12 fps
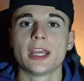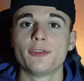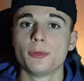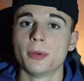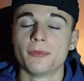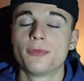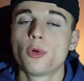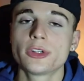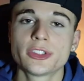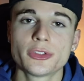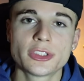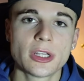if you've been
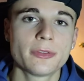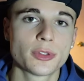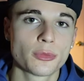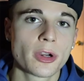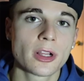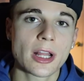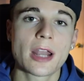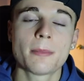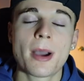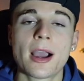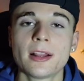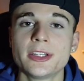forcing yourself to run a lot of
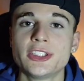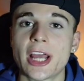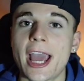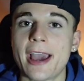mileage